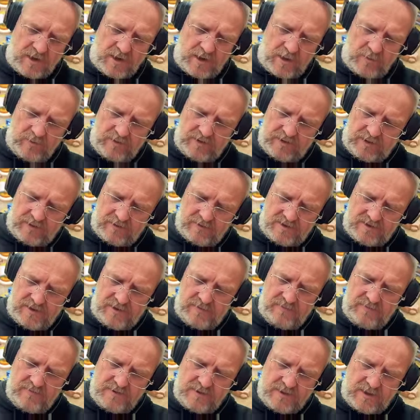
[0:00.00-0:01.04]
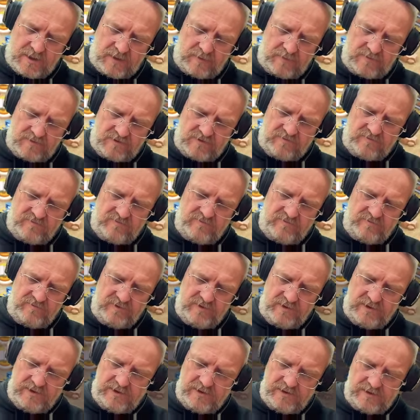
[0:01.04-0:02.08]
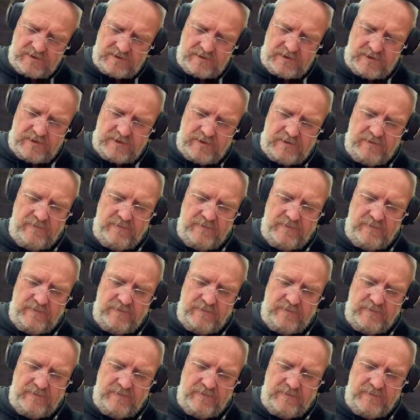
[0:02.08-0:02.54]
without Tim Tams? Really?